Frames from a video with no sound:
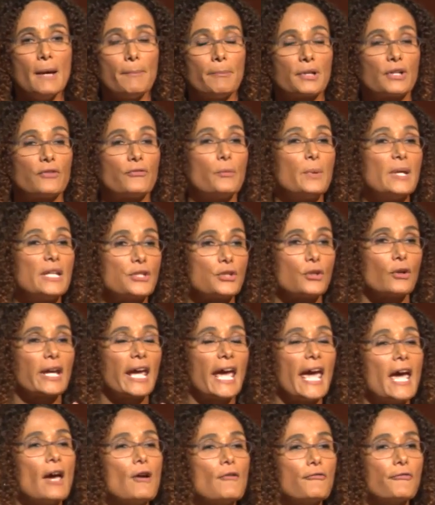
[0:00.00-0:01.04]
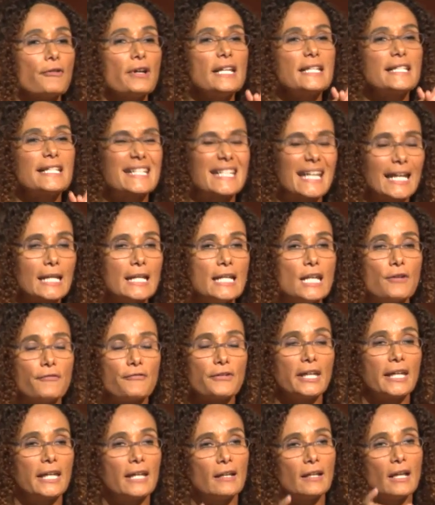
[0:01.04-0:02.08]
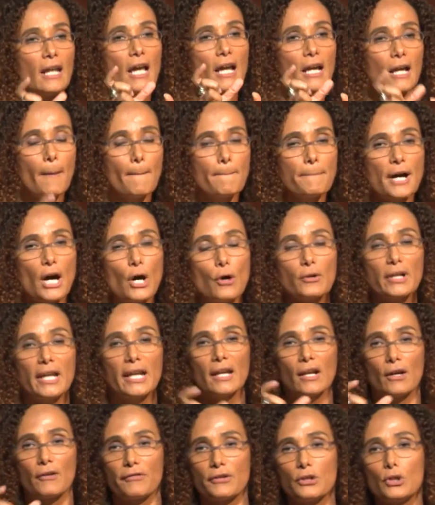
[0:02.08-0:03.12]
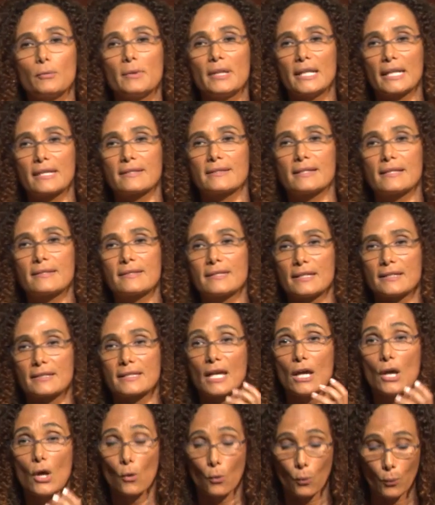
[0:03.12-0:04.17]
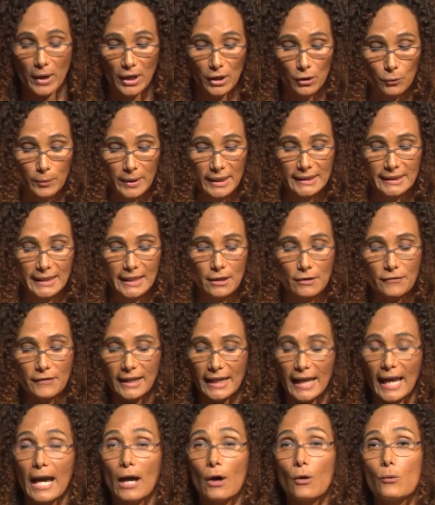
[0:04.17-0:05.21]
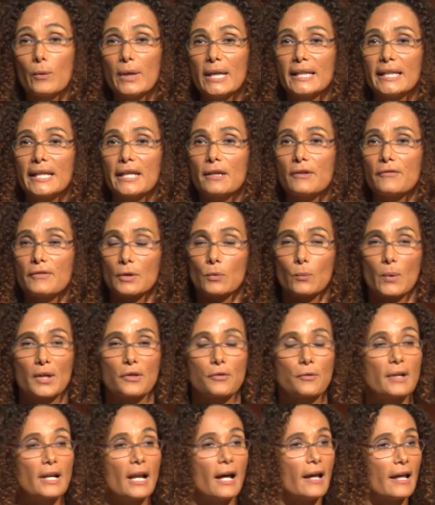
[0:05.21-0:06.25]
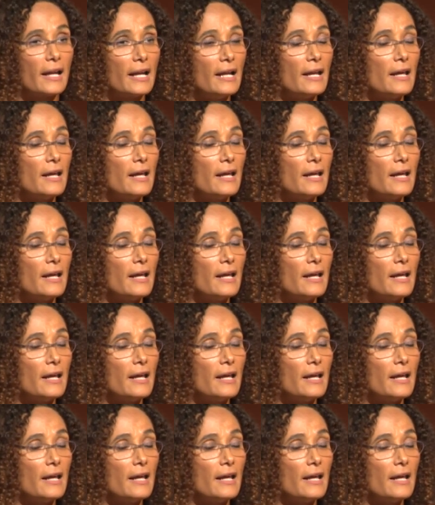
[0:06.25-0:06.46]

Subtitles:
but if we took every significant component of human existence, where we live and how we live and whether or not